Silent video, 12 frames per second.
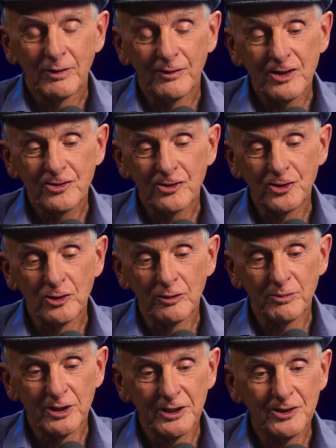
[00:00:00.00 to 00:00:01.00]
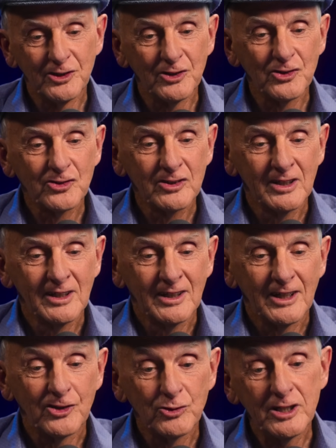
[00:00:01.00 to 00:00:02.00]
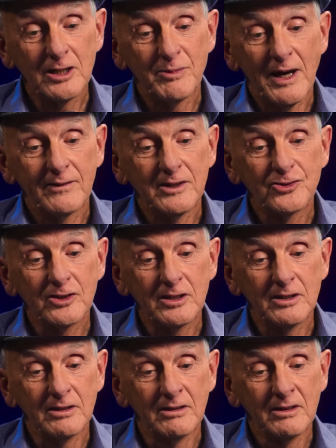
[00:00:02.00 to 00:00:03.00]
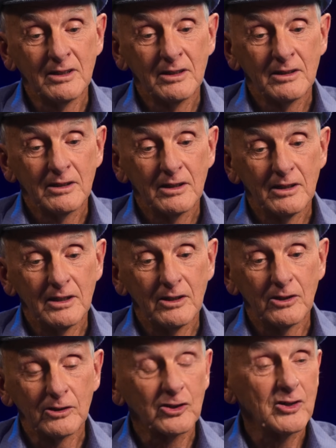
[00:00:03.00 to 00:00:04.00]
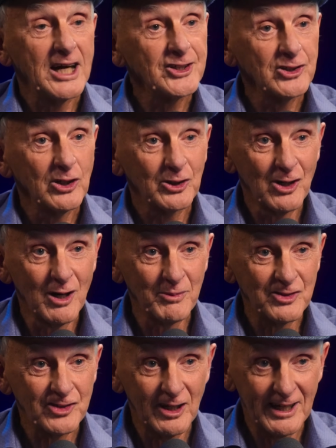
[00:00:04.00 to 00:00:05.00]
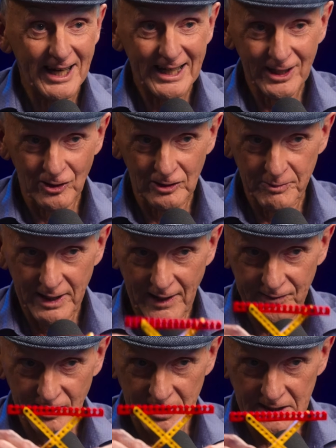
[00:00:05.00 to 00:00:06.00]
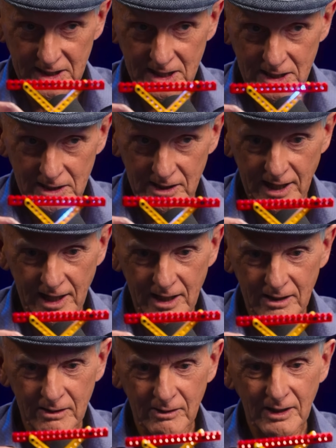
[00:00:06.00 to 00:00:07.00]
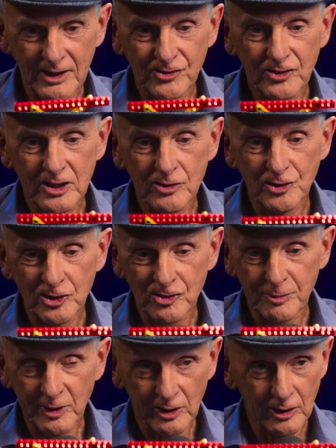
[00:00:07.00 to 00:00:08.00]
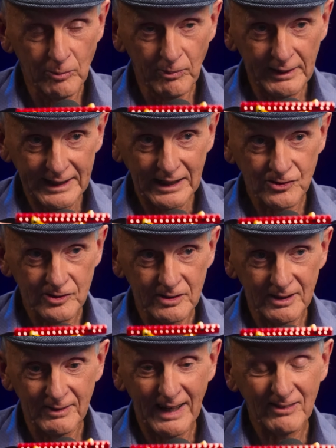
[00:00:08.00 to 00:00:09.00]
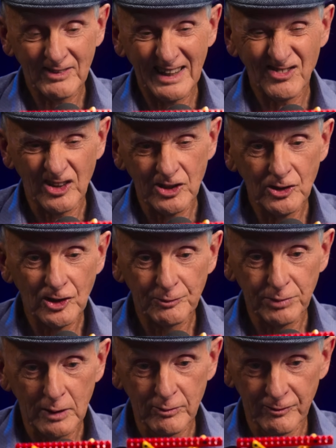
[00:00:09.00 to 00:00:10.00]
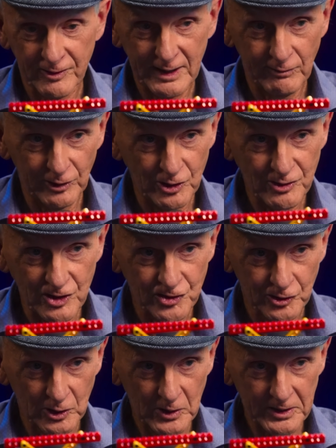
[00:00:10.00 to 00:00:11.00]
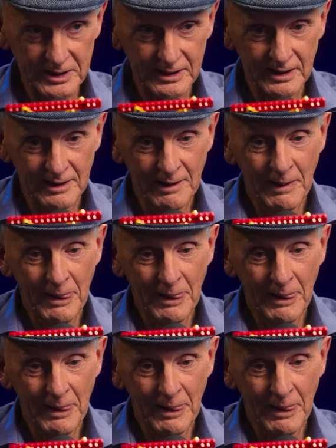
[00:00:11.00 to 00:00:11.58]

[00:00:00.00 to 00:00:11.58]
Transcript: Professor Stuart Burgess, has written about this in uh, on creation.com. There's a whole article about the knee and how it's irreducibly complex. In fact, mm. that's a huge problem for the evolutionary story.